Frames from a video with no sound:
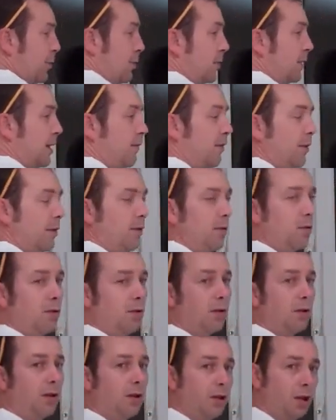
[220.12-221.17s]
will give you your
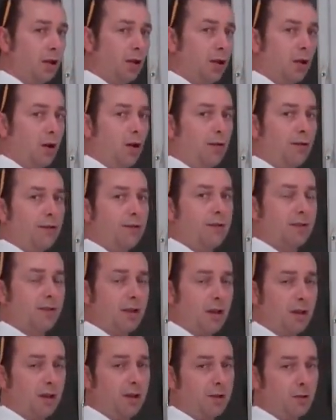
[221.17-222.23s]
cloth
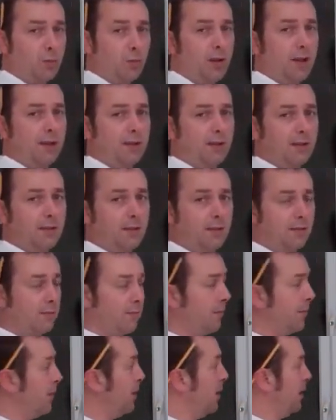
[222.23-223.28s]
size width.
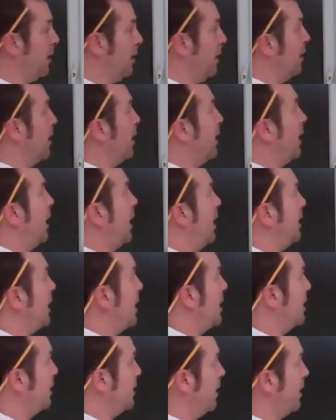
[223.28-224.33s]
And
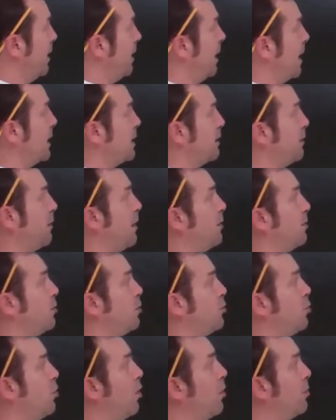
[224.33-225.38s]
then as far as
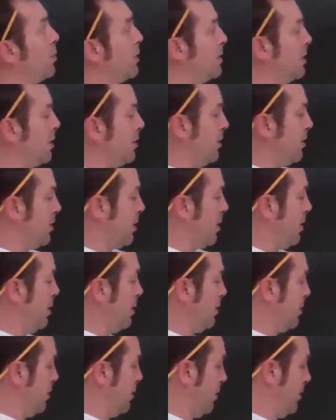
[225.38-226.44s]
drop is
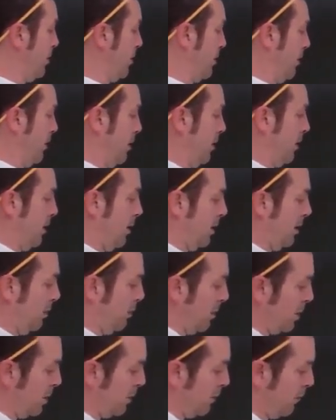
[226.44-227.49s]
concerned,
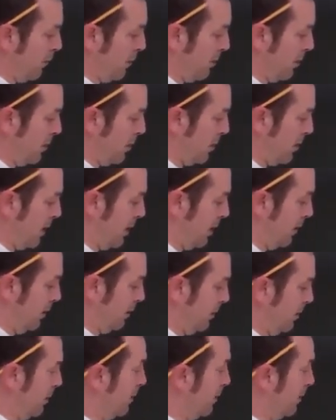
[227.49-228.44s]
measure from your sill